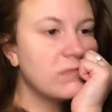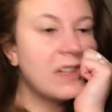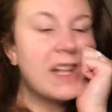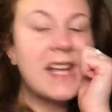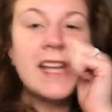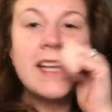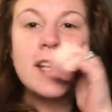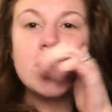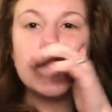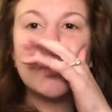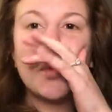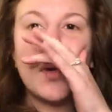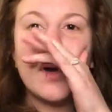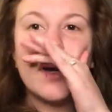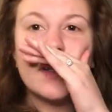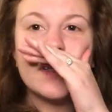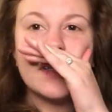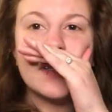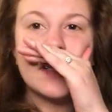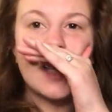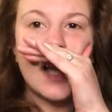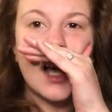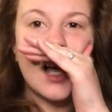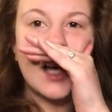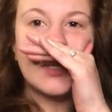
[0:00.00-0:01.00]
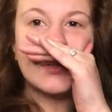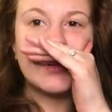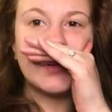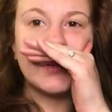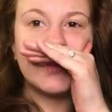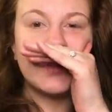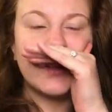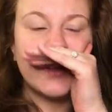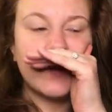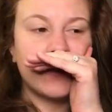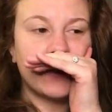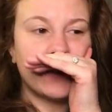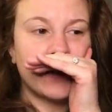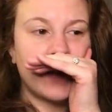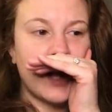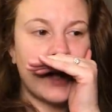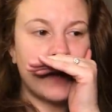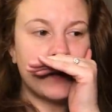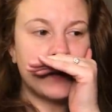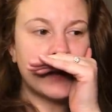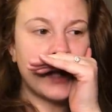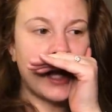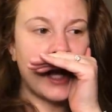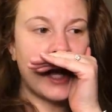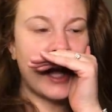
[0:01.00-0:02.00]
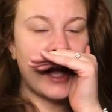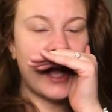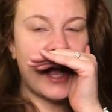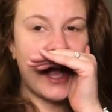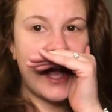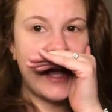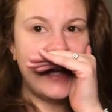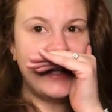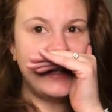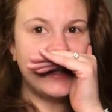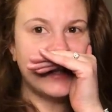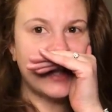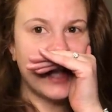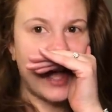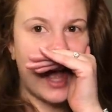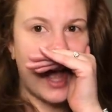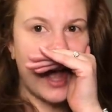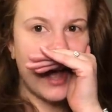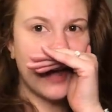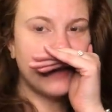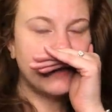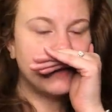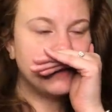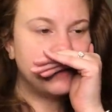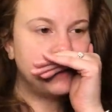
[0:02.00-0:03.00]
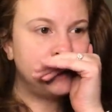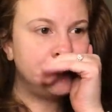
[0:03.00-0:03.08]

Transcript: He's wearing socks with flip-flops. I hate that.